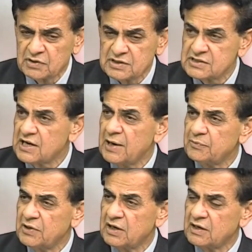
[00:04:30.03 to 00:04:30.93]

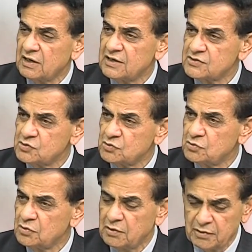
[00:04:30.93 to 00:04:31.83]
describe that unless
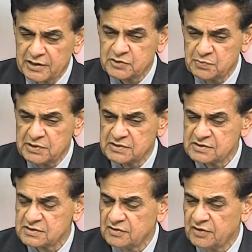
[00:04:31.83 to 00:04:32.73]
you
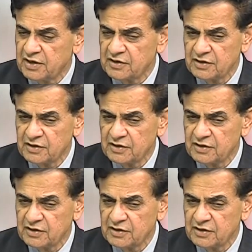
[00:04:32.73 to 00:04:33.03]
experience there.